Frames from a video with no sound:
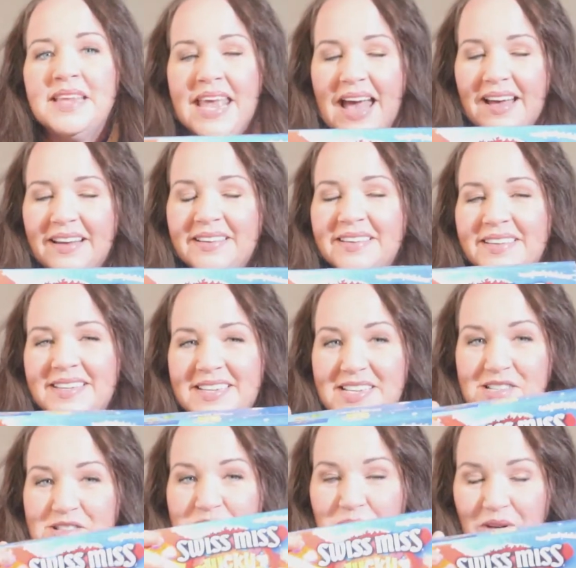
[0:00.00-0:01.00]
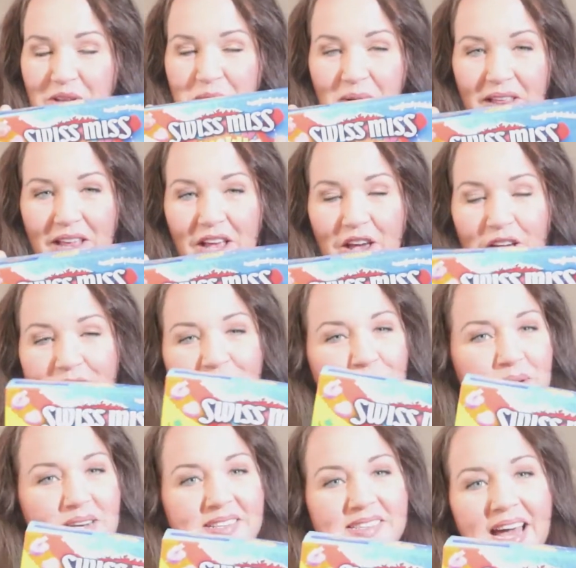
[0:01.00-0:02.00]
Yeah, it's really, really good.
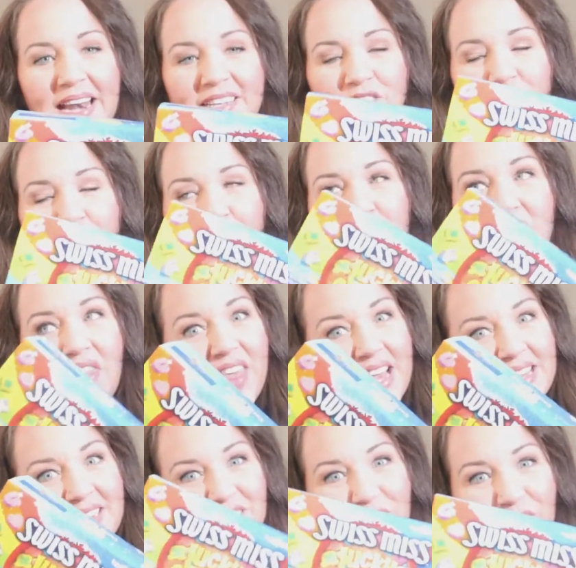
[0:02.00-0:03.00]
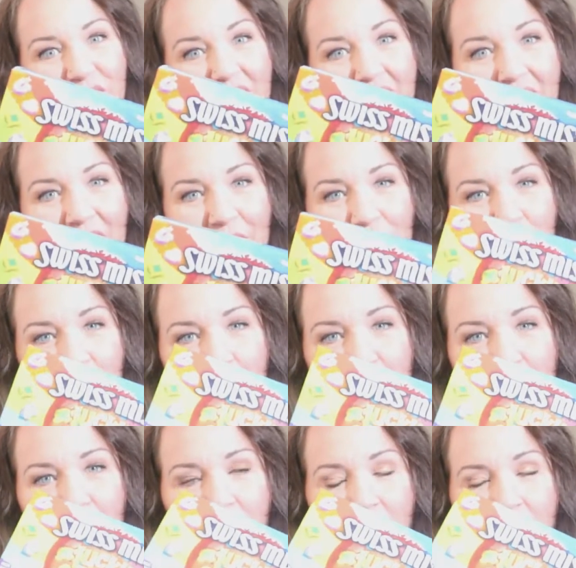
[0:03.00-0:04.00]
So we decided to use this for the hot
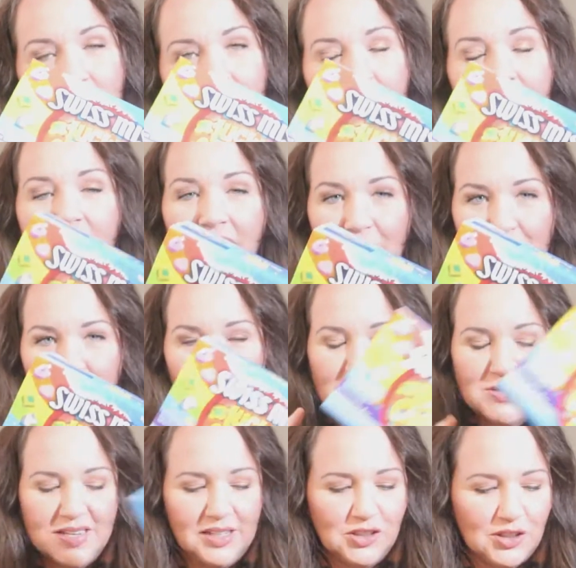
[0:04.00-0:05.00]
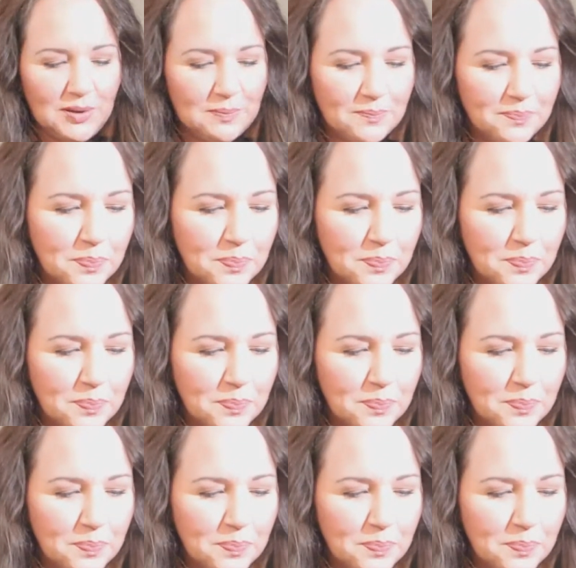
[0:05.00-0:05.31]
cocoa for our hot cocoa station.